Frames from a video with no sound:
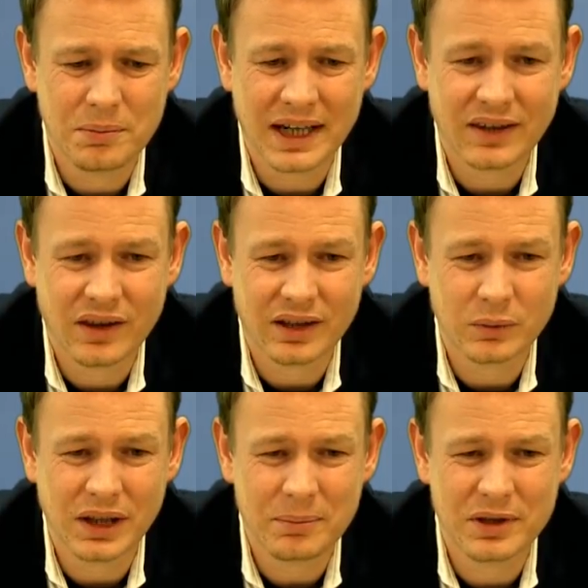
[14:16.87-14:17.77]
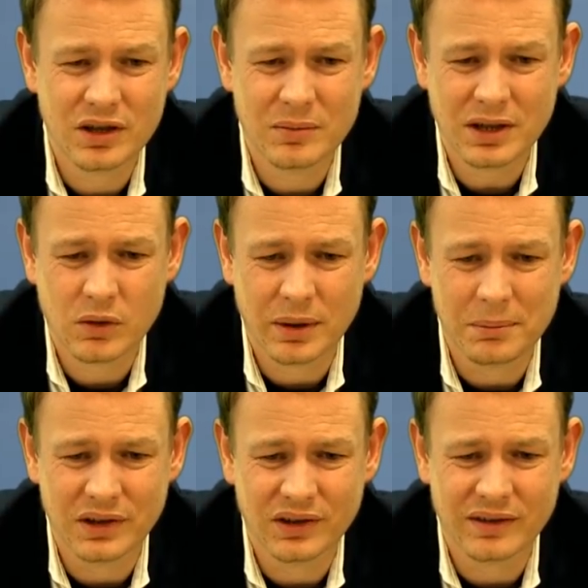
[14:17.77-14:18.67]
Bad things will happen to him. Yeah, queen
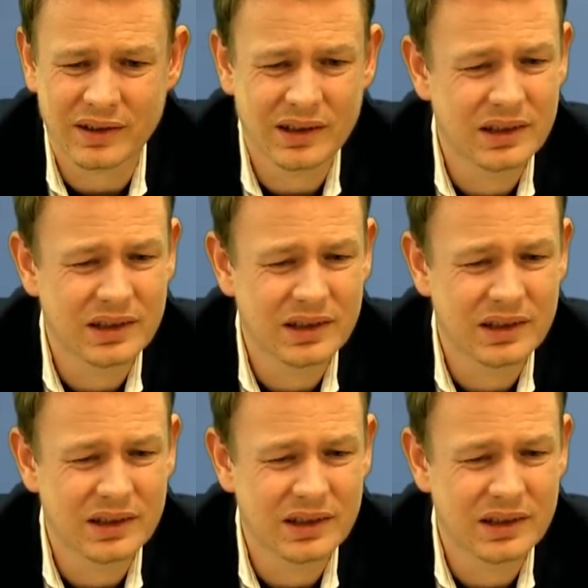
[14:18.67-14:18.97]
b7.